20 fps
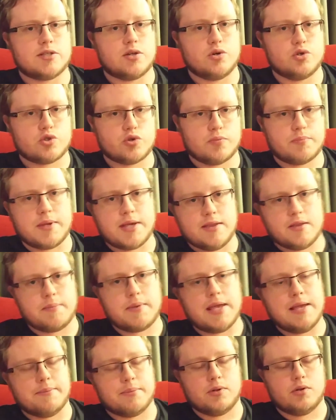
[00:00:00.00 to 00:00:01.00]
Those would be the
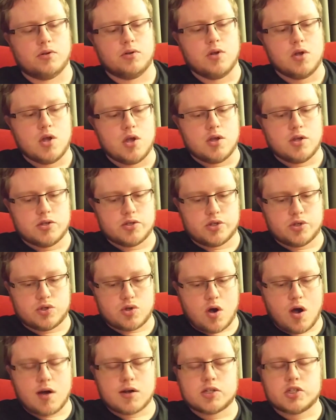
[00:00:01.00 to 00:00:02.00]
people to
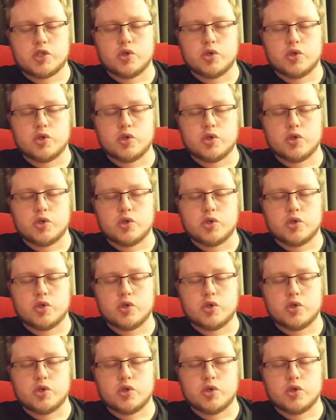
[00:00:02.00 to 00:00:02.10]
talk